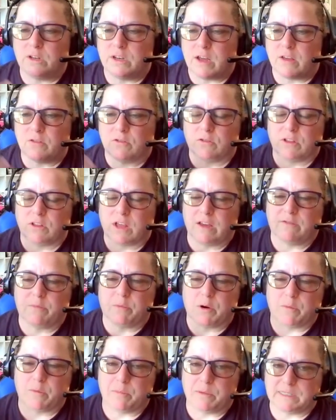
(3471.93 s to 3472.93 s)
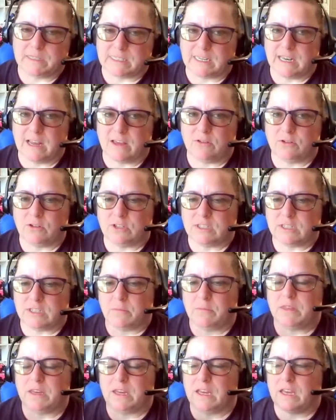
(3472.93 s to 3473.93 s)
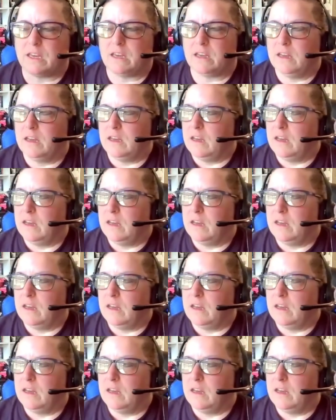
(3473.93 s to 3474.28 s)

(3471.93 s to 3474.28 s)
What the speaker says: another life purpose, another something.